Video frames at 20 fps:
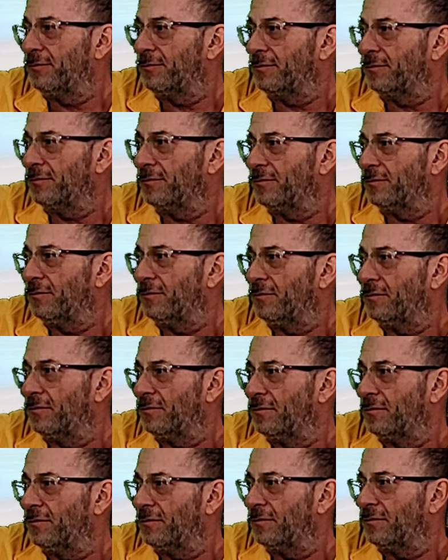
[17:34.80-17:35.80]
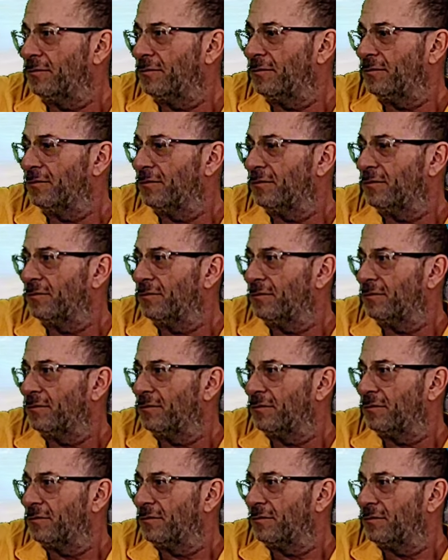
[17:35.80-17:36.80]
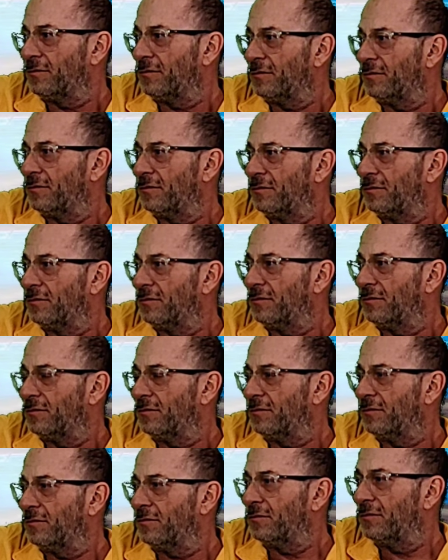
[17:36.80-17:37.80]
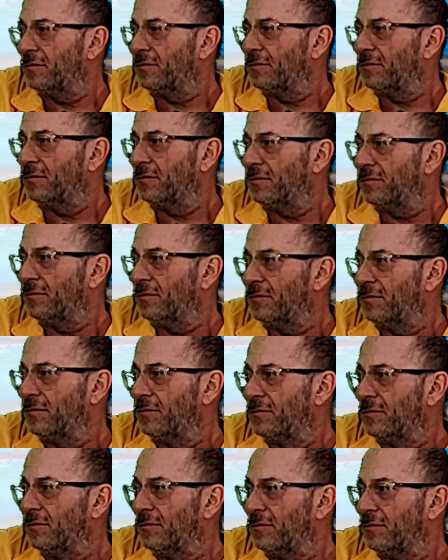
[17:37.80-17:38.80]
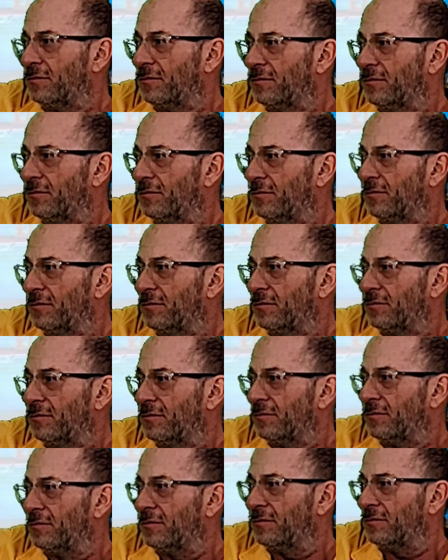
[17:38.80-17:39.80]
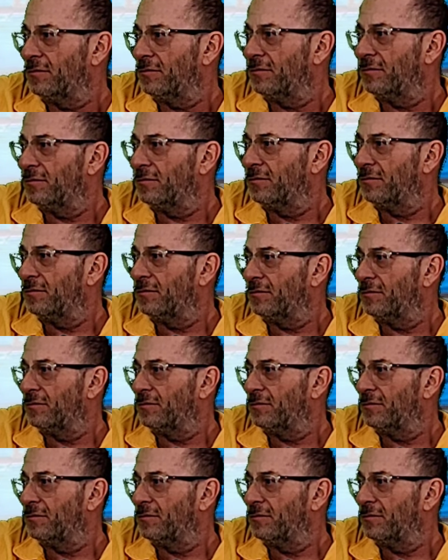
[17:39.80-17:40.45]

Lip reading: This person isn't speaking.